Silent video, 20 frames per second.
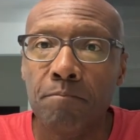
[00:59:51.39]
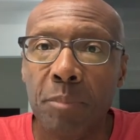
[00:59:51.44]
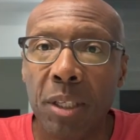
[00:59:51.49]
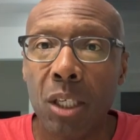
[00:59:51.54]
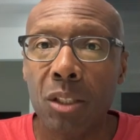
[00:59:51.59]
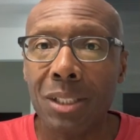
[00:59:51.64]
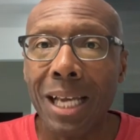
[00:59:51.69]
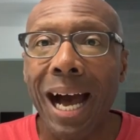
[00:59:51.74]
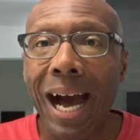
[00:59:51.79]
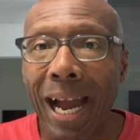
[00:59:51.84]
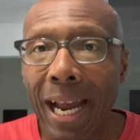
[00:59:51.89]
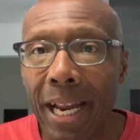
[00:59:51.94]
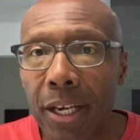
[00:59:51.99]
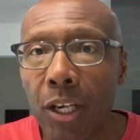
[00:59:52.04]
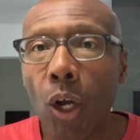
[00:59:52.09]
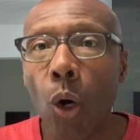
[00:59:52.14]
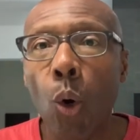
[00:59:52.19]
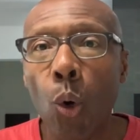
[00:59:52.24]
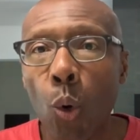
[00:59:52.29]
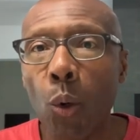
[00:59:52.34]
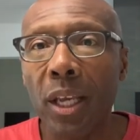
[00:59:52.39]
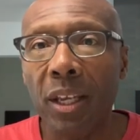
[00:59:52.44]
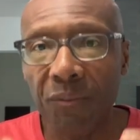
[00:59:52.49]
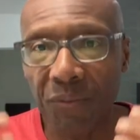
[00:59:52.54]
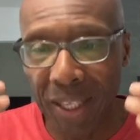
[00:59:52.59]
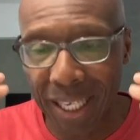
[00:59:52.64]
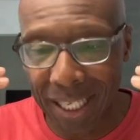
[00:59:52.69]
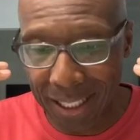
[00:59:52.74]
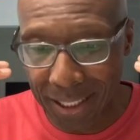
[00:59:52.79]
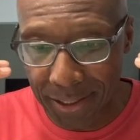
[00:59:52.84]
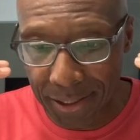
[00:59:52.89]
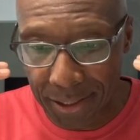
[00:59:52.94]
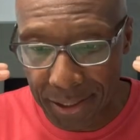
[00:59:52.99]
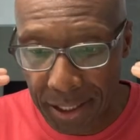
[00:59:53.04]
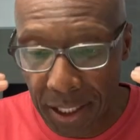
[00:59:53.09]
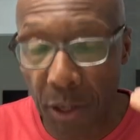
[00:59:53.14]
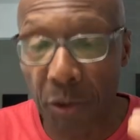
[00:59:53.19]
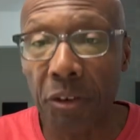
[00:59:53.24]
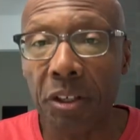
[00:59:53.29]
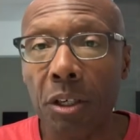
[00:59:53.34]
because I know if they can
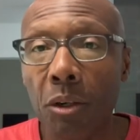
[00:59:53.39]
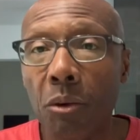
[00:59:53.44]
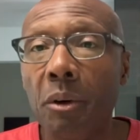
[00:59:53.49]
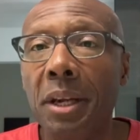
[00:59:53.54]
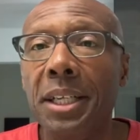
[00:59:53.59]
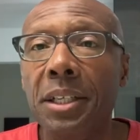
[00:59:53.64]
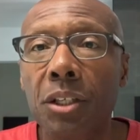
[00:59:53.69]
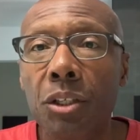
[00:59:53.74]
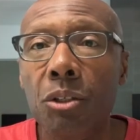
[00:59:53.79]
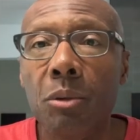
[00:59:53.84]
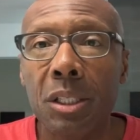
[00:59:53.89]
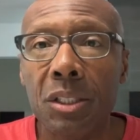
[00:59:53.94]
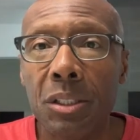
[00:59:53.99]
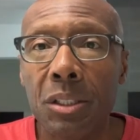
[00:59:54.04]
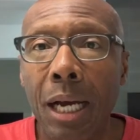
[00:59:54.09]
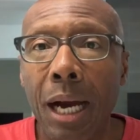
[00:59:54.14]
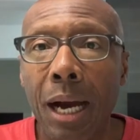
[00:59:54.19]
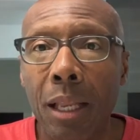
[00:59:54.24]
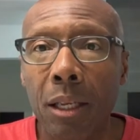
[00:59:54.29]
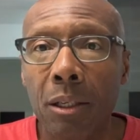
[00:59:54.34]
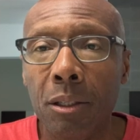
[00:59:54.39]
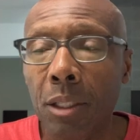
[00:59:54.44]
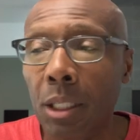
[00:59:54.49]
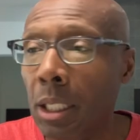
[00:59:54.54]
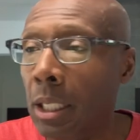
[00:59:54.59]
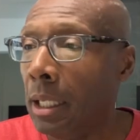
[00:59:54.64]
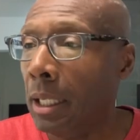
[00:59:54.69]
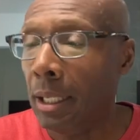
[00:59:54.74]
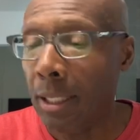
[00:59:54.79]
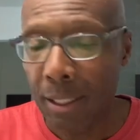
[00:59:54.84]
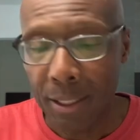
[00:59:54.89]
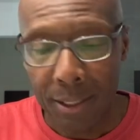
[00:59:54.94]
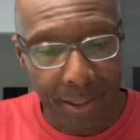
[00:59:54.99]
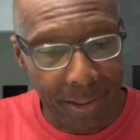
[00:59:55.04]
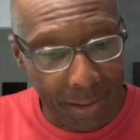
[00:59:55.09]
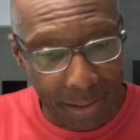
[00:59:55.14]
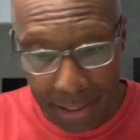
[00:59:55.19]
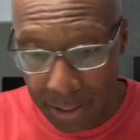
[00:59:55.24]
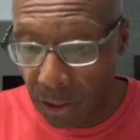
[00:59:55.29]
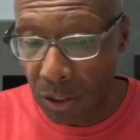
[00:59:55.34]
deteriorate the U.S. dollar,
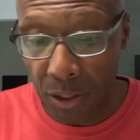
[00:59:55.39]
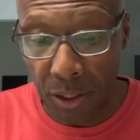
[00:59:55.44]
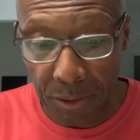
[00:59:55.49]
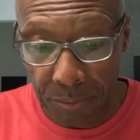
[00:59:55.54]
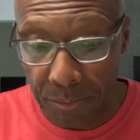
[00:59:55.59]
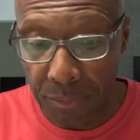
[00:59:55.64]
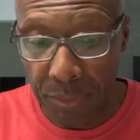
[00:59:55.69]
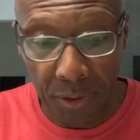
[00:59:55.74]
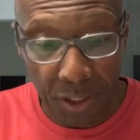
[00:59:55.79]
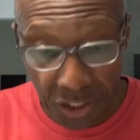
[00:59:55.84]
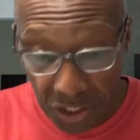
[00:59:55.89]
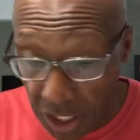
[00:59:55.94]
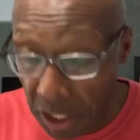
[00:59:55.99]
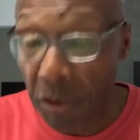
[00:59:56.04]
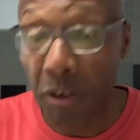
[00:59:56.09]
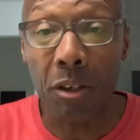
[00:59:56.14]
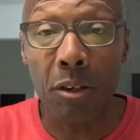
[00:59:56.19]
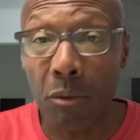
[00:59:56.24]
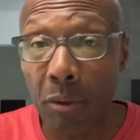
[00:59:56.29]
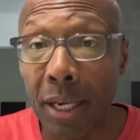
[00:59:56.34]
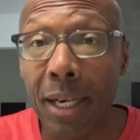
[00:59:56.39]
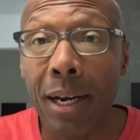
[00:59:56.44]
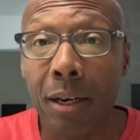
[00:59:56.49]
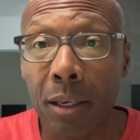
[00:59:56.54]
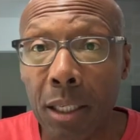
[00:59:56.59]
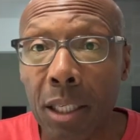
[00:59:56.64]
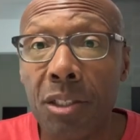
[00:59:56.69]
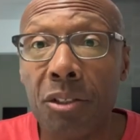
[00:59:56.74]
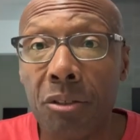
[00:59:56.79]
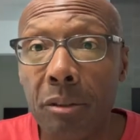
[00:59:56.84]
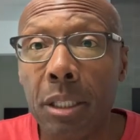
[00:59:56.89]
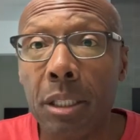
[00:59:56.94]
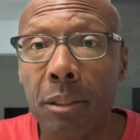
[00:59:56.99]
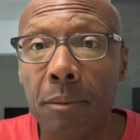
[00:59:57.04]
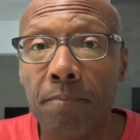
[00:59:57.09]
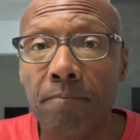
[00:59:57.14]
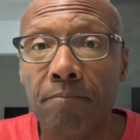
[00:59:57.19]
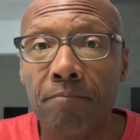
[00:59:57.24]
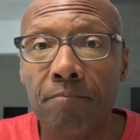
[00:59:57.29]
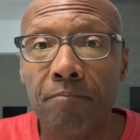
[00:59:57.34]
they're going to deteriorate our country.
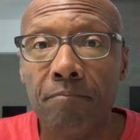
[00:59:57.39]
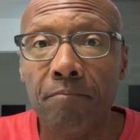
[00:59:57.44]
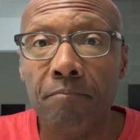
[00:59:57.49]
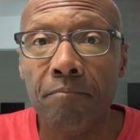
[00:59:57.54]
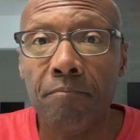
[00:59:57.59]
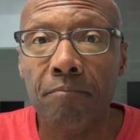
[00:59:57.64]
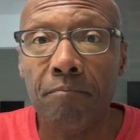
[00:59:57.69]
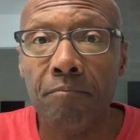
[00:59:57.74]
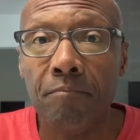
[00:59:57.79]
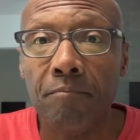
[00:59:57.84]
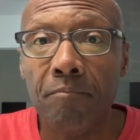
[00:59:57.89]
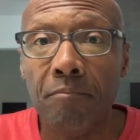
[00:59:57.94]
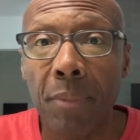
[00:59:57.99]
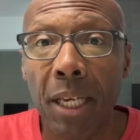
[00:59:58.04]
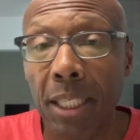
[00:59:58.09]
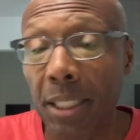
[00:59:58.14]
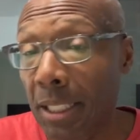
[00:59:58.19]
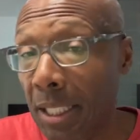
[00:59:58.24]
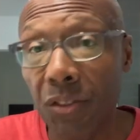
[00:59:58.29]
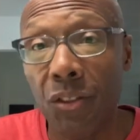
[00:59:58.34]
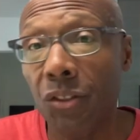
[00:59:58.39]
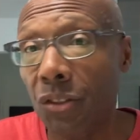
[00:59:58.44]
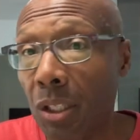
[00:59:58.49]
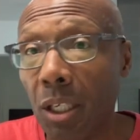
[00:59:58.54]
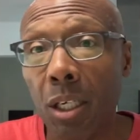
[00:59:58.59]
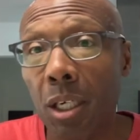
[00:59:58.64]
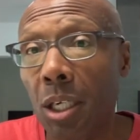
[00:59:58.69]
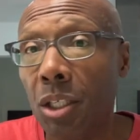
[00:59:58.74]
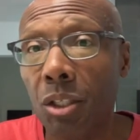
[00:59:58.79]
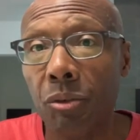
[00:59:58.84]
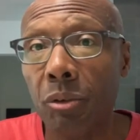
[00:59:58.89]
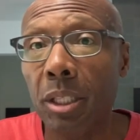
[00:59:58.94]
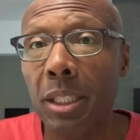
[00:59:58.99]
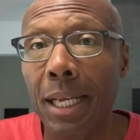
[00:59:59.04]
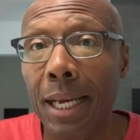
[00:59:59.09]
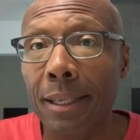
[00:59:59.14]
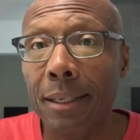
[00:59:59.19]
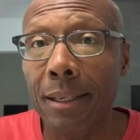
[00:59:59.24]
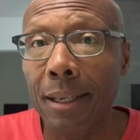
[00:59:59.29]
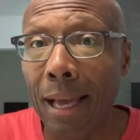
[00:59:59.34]
And this is the country
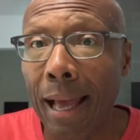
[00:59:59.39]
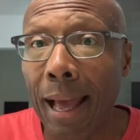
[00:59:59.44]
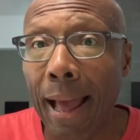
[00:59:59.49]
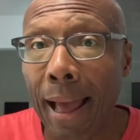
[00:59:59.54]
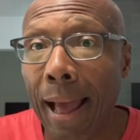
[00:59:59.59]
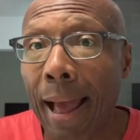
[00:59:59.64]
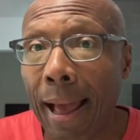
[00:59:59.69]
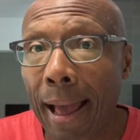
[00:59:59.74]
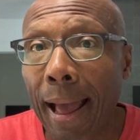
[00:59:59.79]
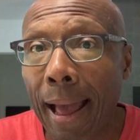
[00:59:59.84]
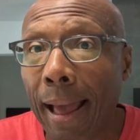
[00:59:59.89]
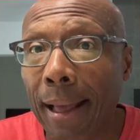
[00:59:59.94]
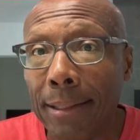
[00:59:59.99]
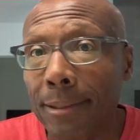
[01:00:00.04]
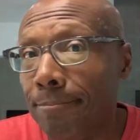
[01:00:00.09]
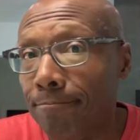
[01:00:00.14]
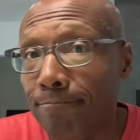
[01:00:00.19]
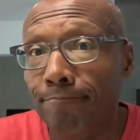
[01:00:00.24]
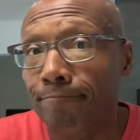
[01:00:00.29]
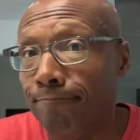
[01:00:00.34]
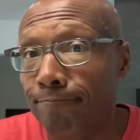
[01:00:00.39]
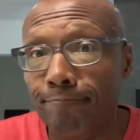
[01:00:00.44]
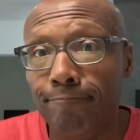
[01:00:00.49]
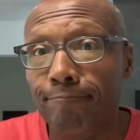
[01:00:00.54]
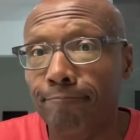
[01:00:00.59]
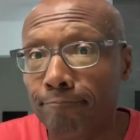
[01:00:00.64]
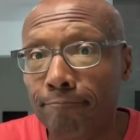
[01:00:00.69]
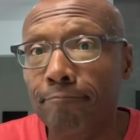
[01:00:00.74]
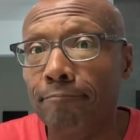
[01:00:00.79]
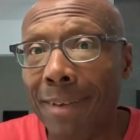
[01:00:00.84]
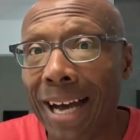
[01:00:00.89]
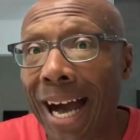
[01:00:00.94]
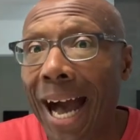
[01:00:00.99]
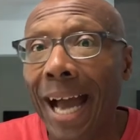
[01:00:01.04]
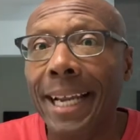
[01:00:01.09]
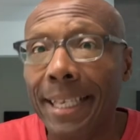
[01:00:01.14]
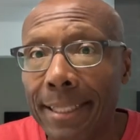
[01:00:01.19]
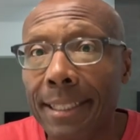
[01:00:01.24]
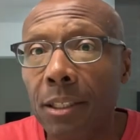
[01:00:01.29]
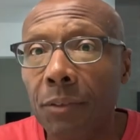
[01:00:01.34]
that
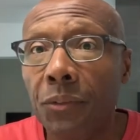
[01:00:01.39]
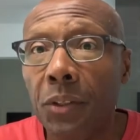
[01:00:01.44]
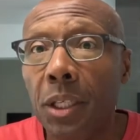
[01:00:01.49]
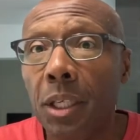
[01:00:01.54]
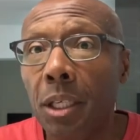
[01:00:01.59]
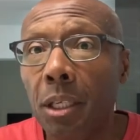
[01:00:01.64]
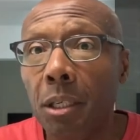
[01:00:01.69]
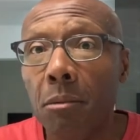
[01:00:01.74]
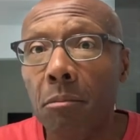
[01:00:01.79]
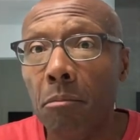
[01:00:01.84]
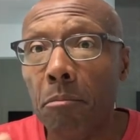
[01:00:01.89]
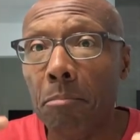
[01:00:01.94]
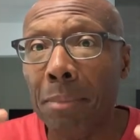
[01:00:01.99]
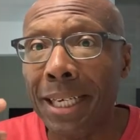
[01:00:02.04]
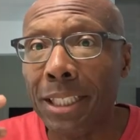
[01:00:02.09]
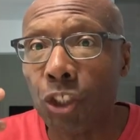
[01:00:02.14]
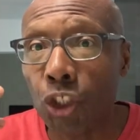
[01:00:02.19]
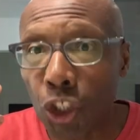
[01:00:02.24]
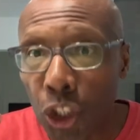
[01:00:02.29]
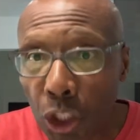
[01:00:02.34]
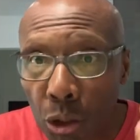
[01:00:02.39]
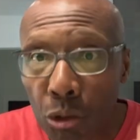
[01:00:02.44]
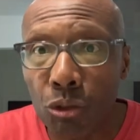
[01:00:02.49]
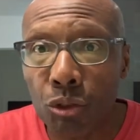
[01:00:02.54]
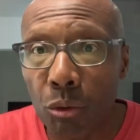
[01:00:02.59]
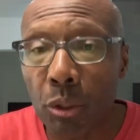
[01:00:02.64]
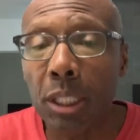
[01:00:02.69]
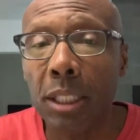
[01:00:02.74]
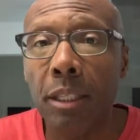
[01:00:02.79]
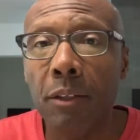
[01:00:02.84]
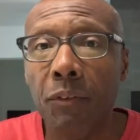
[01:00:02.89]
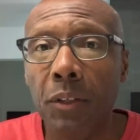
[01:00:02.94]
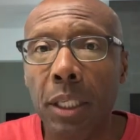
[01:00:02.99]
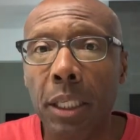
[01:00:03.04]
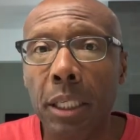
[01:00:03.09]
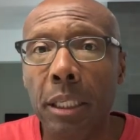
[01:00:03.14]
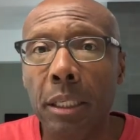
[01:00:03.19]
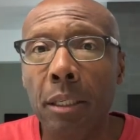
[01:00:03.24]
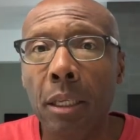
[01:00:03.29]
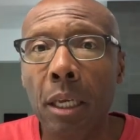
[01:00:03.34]
I live in, my children live
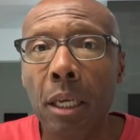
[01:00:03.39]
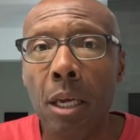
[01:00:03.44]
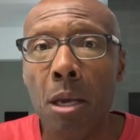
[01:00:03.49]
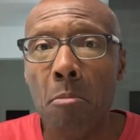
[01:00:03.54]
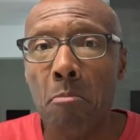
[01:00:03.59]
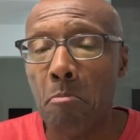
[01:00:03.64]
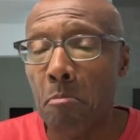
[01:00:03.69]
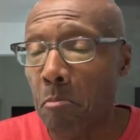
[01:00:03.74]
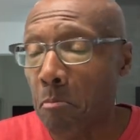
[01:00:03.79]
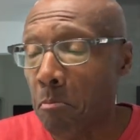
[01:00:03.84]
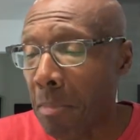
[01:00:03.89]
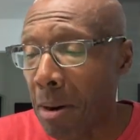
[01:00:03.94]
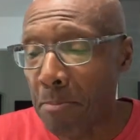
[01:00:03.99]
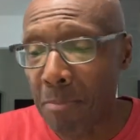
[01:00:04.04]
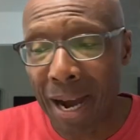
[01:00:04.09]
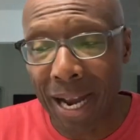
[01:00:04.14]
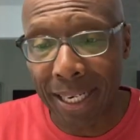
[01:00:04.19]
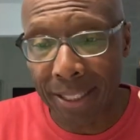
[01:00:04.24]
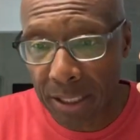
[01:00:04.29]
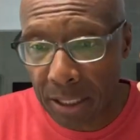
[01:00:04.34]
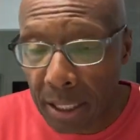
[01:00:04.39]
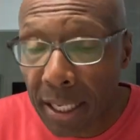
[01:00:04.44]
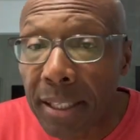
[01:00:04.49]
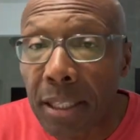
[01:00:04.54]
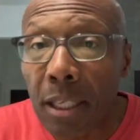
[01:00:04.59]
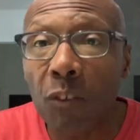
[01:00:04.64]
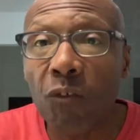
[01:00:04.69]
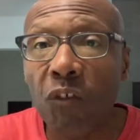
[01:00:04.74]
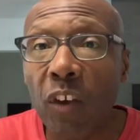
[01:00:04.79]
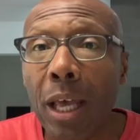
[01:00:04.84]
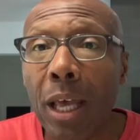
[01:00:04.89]
in, my extended